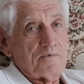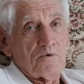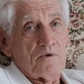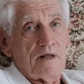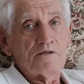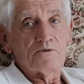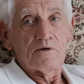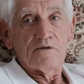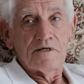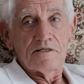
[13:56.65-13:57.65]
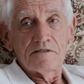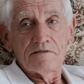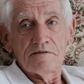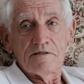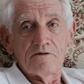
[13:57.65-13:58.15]
all those sort of things,
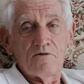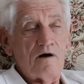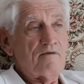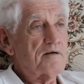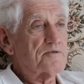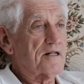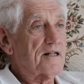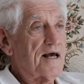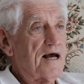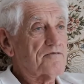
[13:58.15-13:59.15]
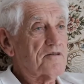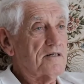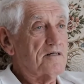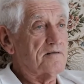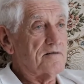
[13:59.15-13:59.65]
and could drive home Sunday
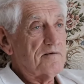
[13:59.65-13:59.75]
afternoon.